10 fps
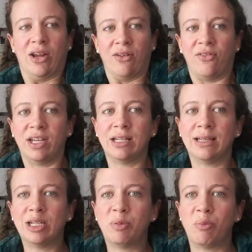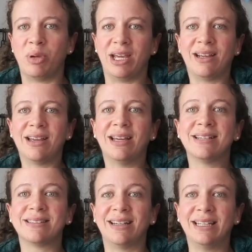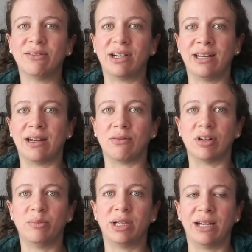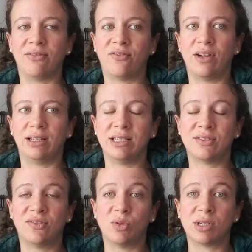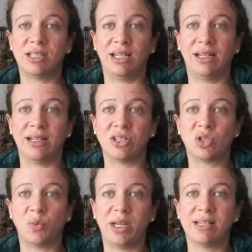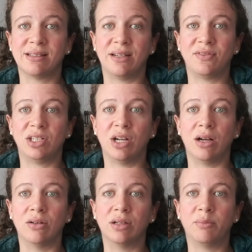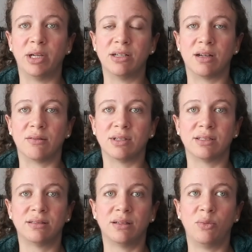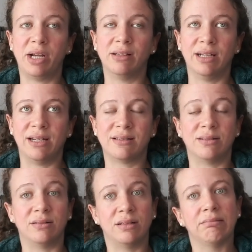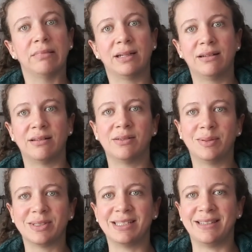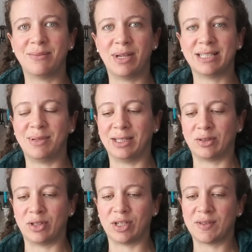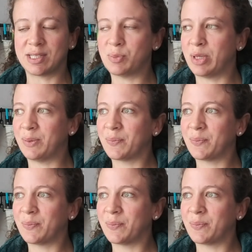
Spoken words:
feeling a little bit big, slightly running out of room, but I have at least 14-ish weeks left to go. My daughter was a week late, so I don't know, we'll see. That makes me a little nervous, but